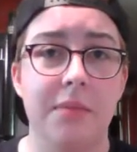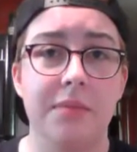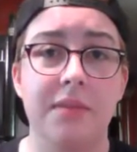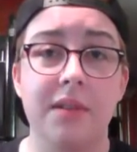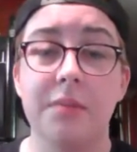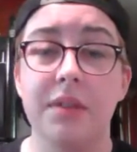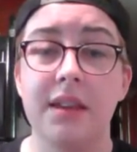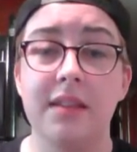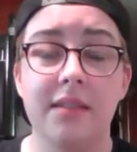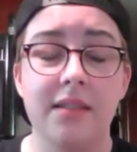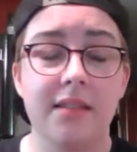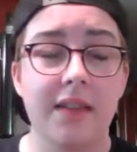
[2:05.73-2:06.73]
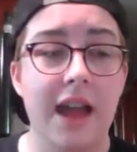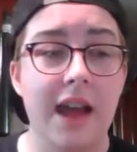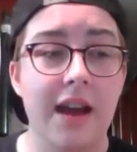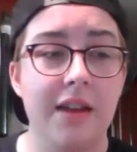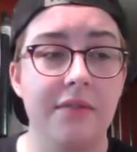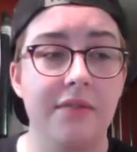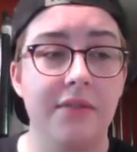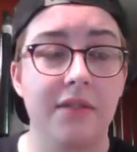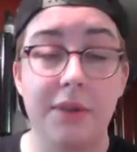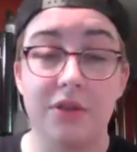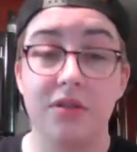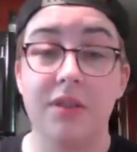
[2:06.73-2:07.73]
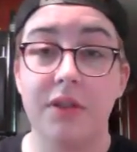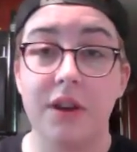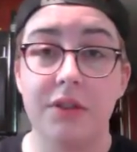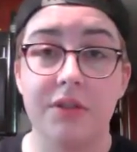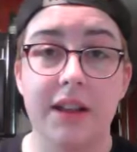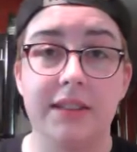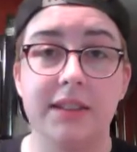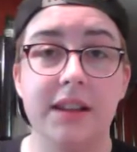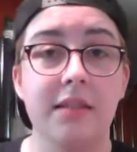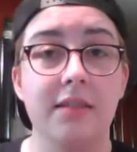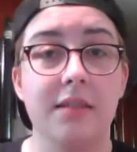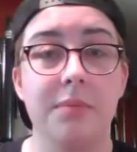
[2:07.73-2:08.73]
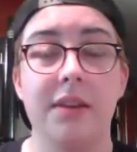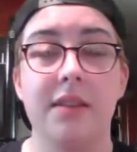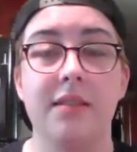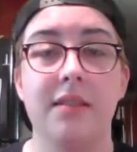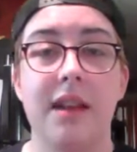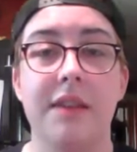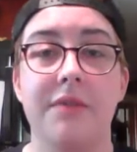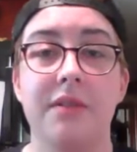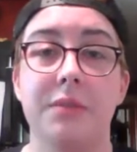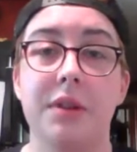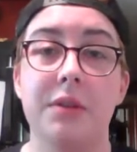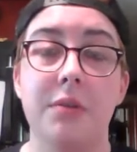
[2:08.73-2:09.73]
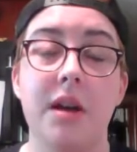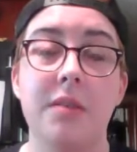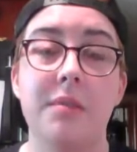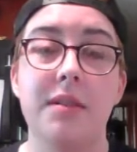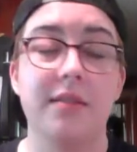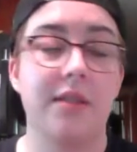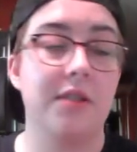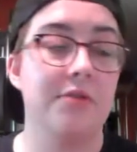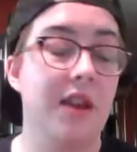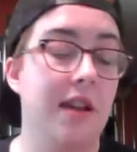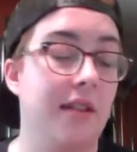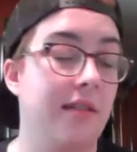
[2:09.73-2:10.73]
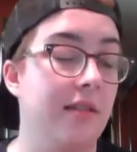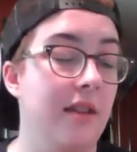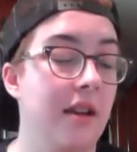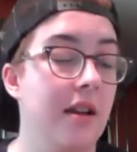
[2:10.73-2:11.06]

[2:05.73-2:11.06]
Some places have, especially if you're under 18, some places have some requirements, such as